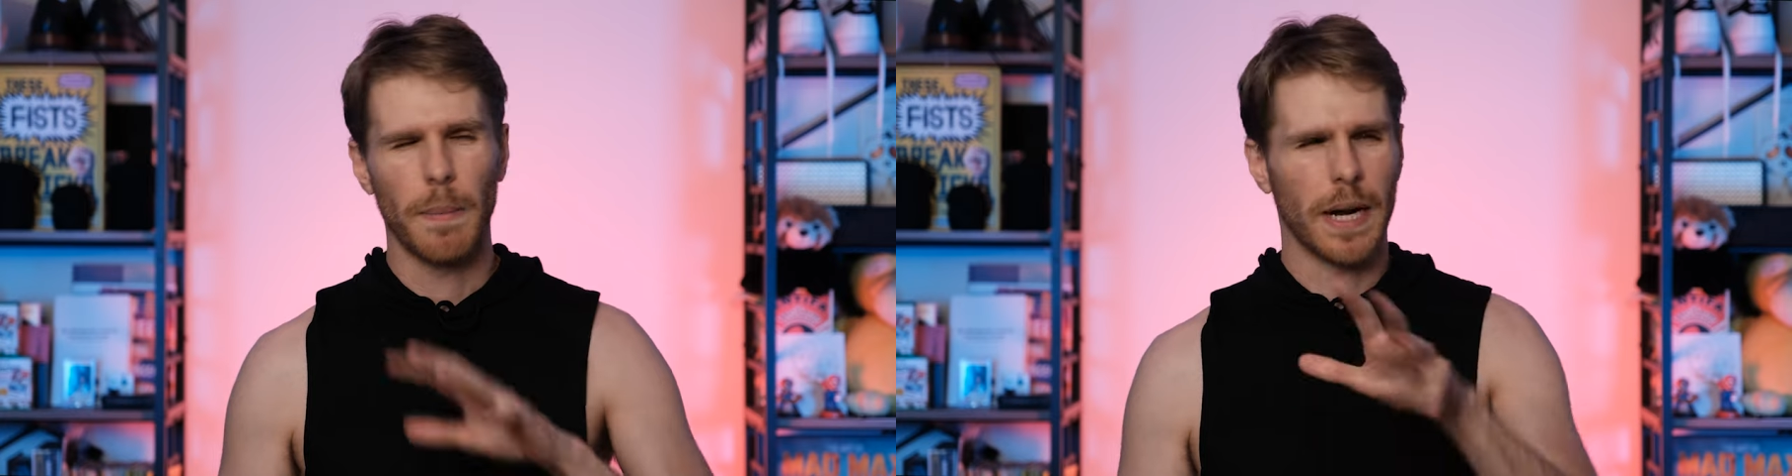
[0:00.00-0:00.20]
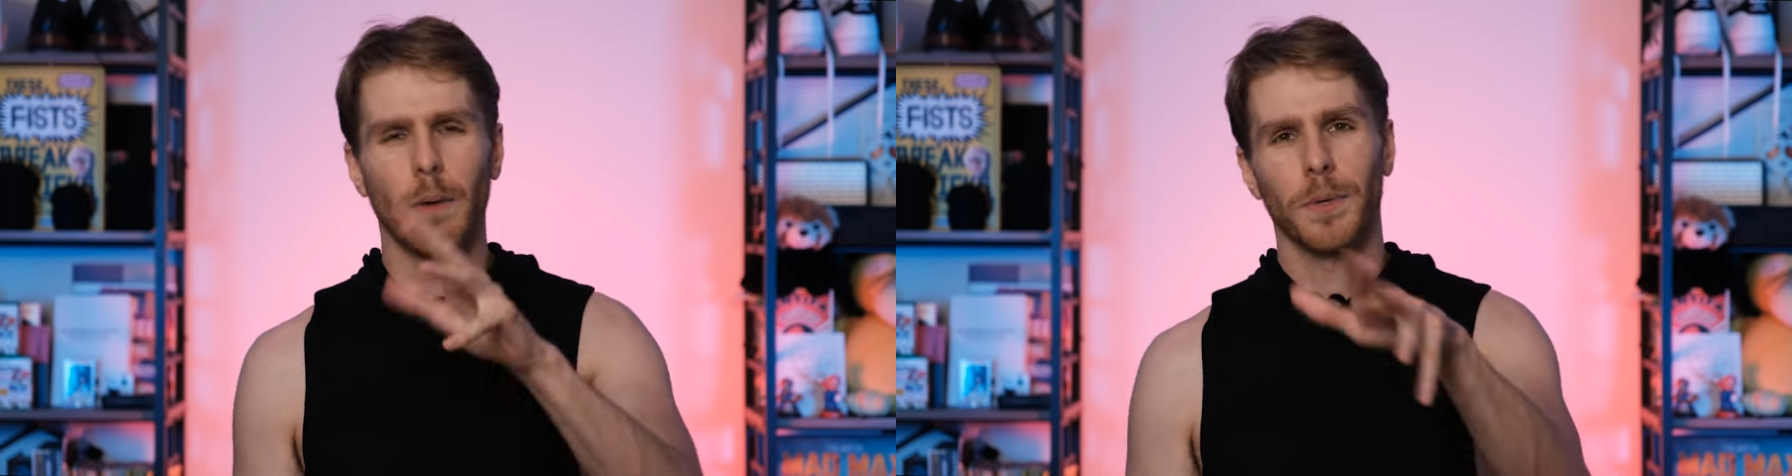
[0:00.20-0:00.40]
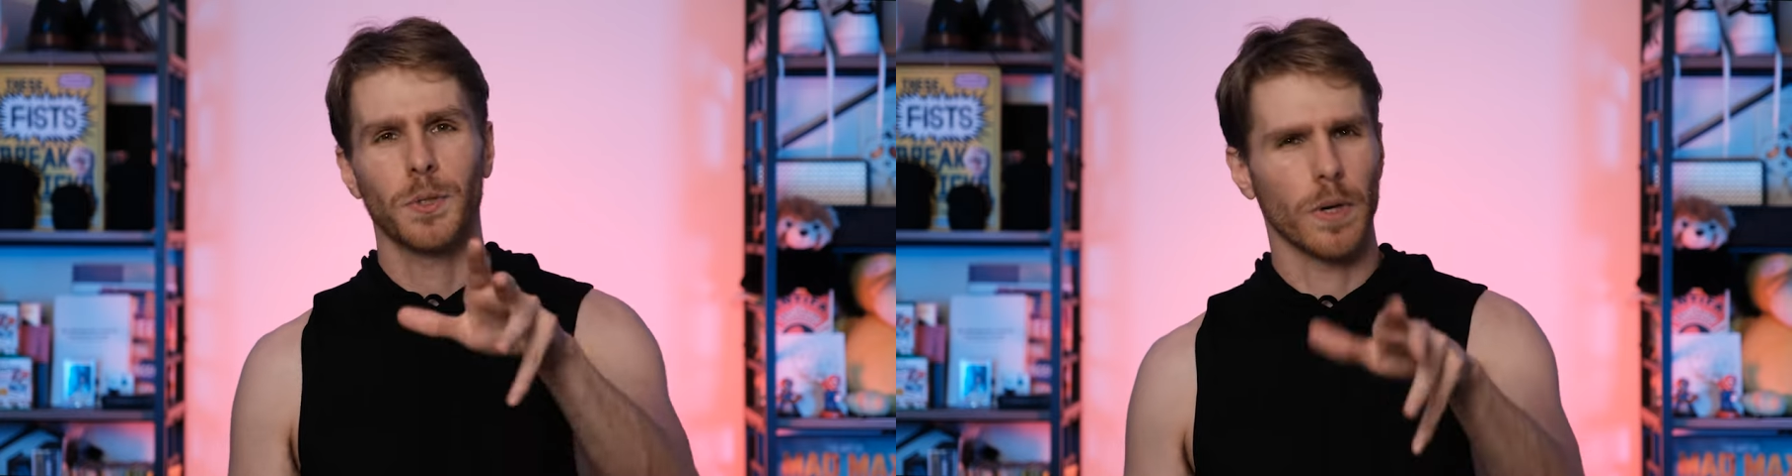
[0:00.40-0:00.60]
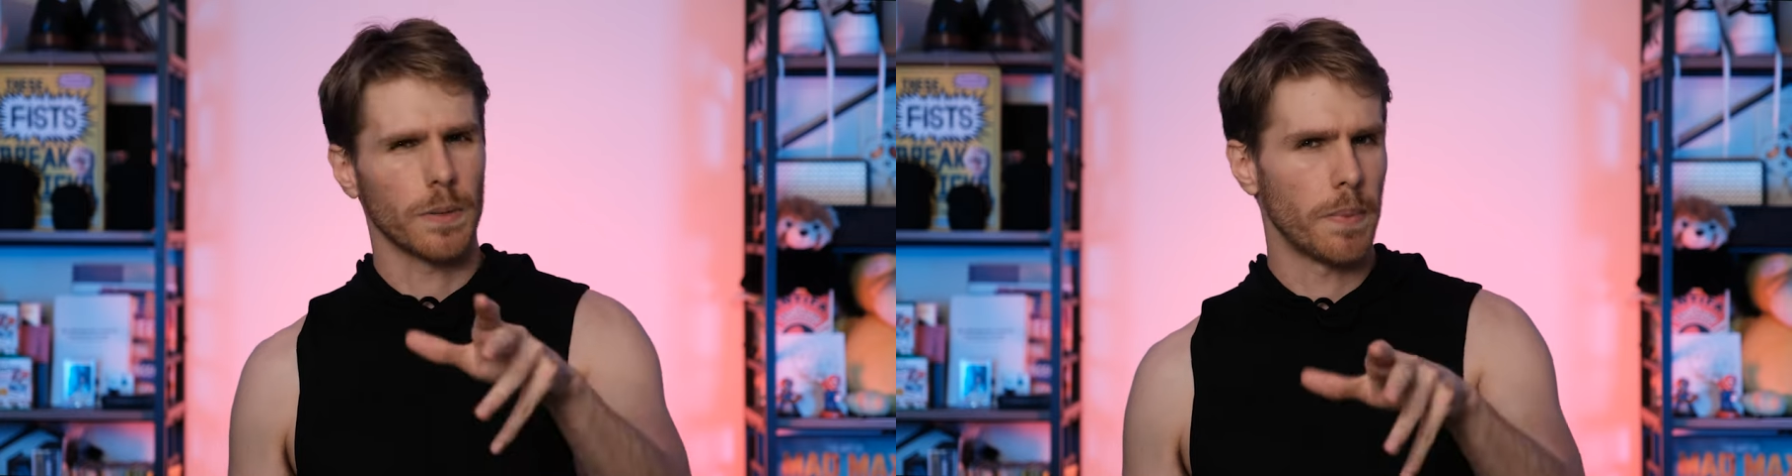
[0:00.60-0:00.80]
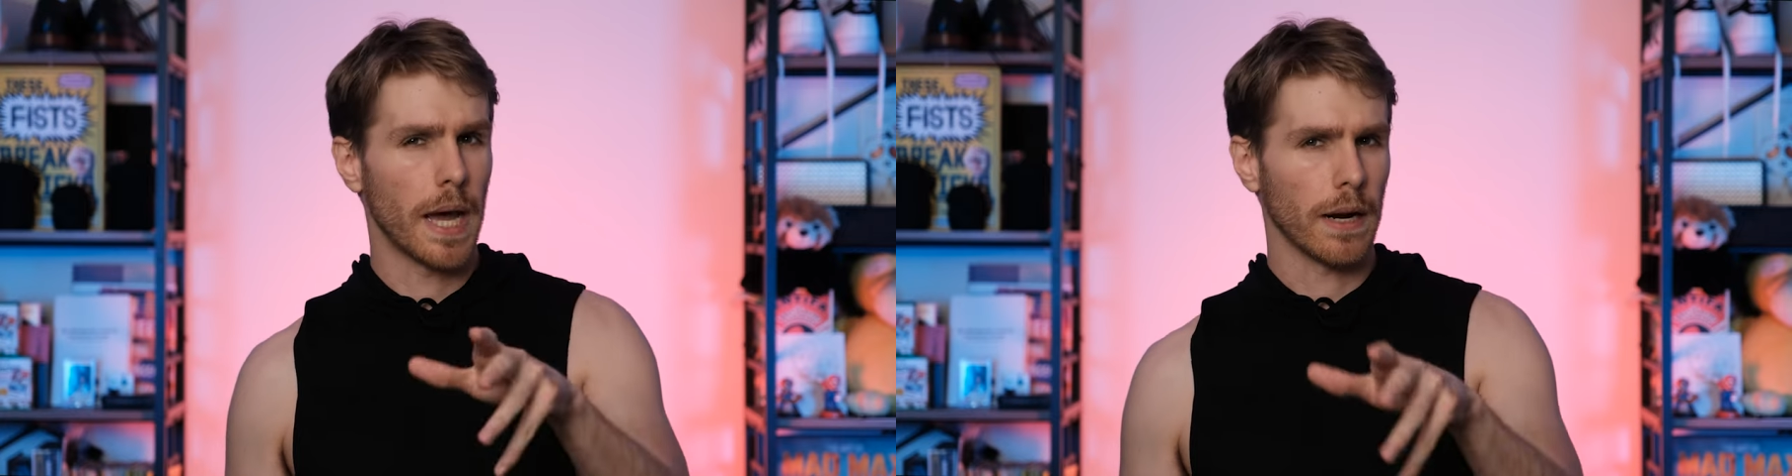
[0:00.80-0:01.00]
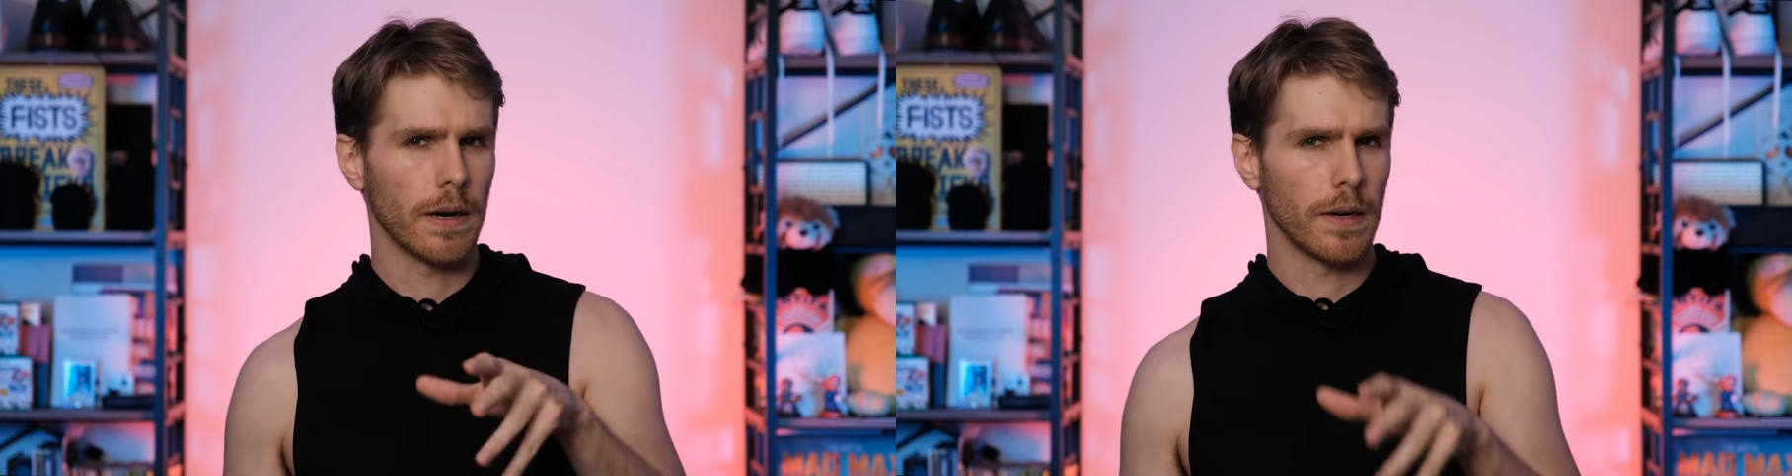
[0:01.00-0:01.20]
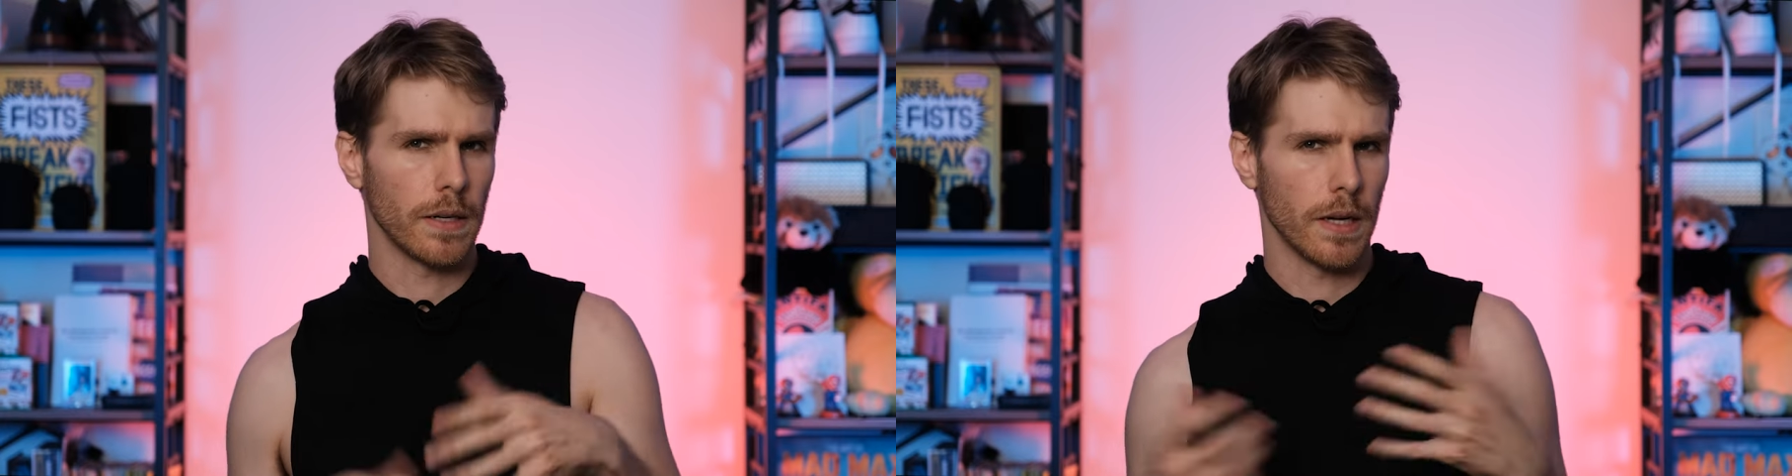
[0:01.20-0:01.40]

I mean, I almost worked background